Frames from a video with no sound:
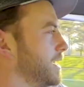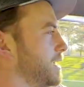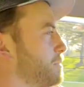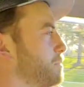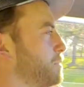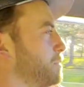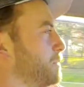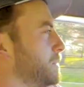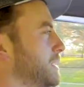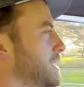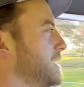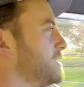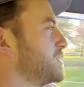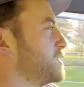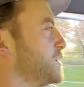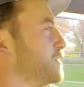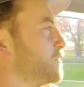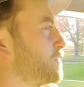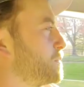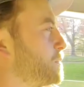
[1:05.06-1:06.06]
think I'm
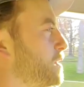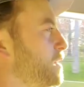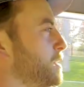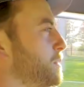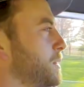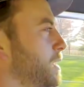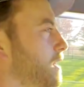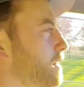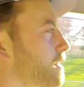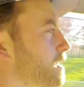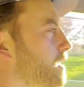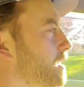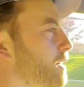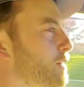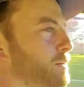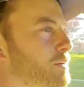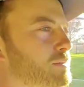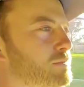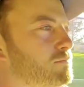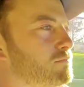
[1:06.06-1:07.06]
decently familiar, but I think I
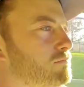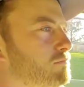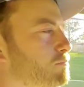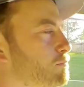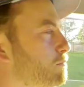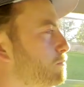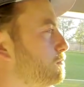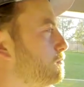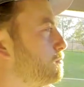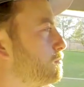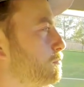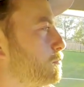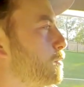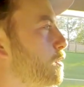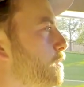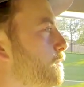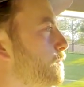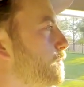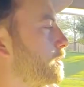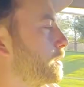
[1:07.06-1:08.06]
would
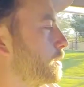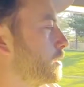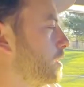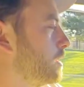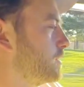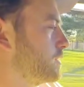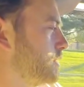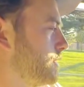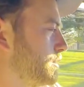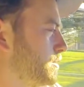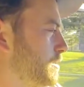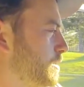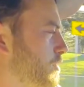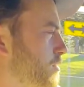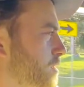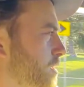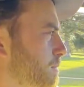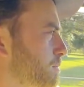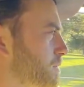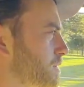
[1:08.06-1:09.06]
go for a cross-country
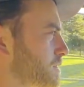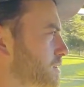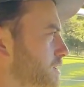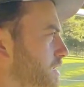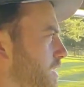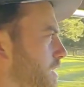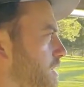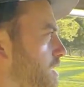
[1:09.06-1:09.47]
trip just like